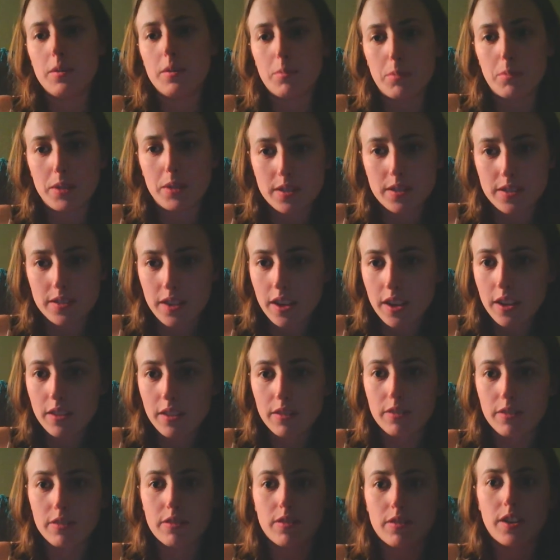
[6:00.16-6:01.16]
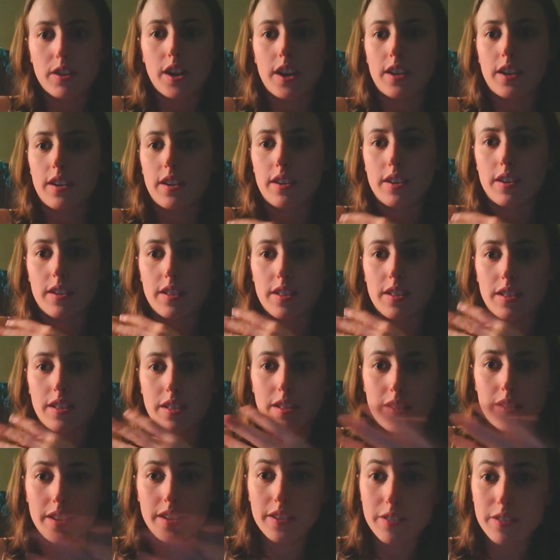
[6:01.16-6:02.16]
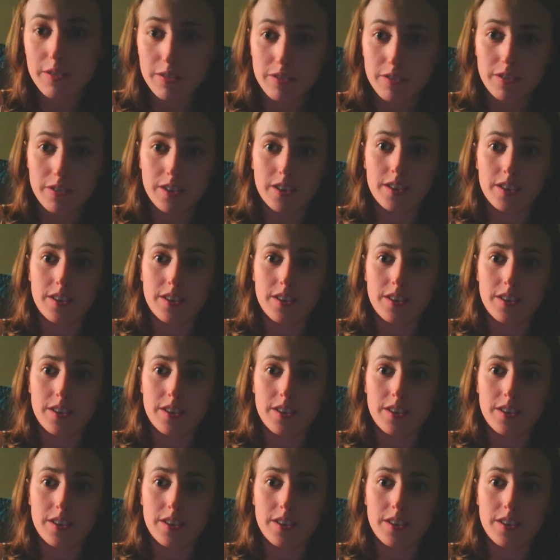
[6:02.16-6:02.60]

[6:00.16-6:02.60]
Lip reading: be safe and live,